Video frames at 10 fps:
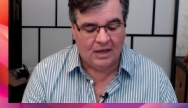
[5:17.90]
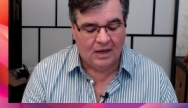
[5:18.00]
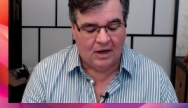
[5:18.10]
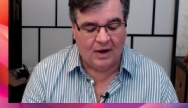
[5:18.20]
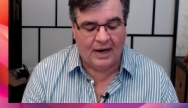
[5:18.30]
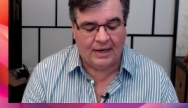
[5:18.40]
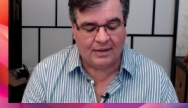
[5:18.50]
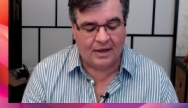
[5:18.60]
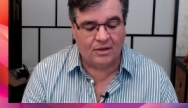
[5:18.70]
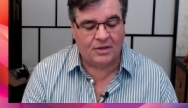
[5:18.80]
All right,
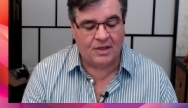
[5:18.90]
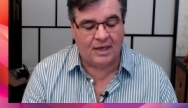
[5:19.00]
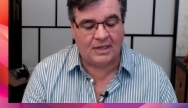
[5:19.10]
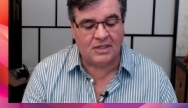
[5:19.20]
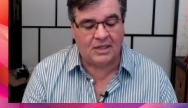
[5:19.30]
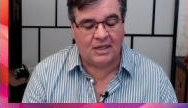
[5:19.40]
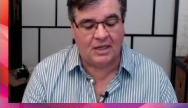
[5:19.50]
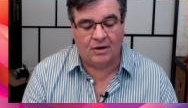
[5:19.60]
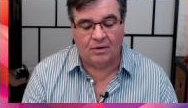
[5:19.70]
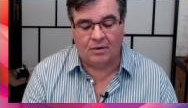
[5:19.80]
other things in
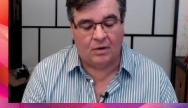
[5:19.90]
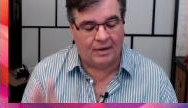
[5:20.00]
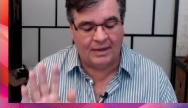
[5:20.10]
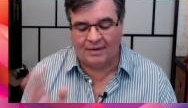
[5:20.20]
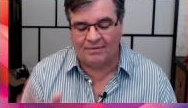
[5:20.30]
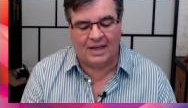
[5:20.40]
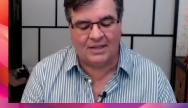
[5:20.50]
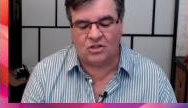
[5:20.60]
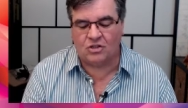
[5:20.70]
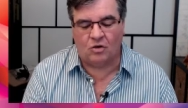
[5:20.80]
here. Oh, I, have got
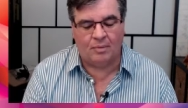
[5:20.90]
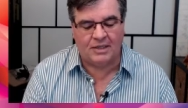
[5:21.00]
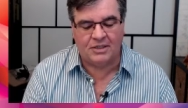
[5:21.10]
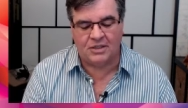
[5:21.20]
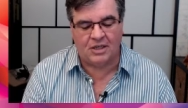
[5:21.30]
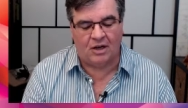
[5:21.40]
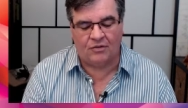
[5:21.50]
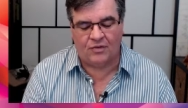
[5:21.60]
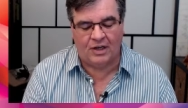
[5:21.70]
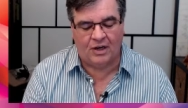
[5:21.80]
so much
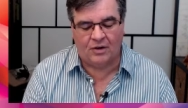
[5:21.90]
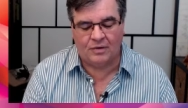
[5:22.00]
stuff, you know.